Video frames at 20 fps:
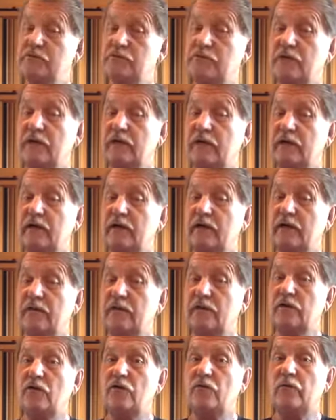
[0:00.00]
string,
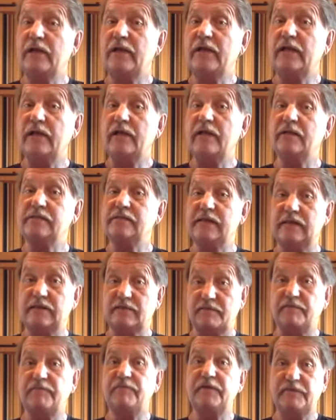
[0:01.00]
the note we need is at
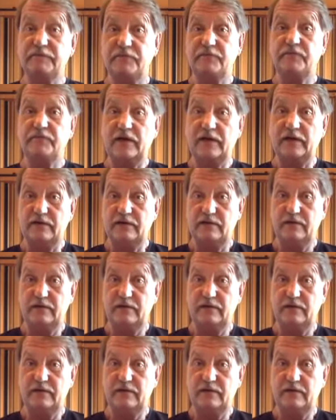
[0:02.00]
the fifth fret.